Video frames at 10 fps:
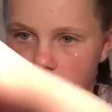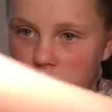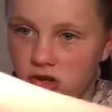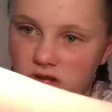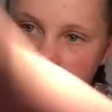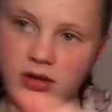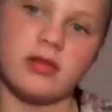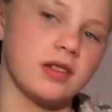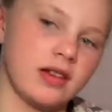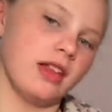which is okay
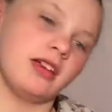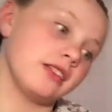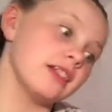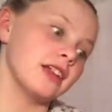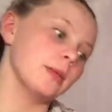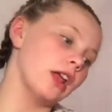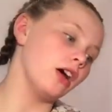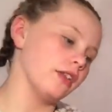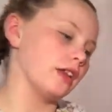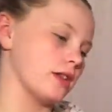because I like that slime a
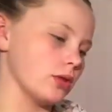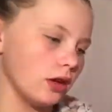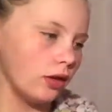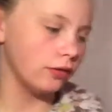lot. And then this one's a lot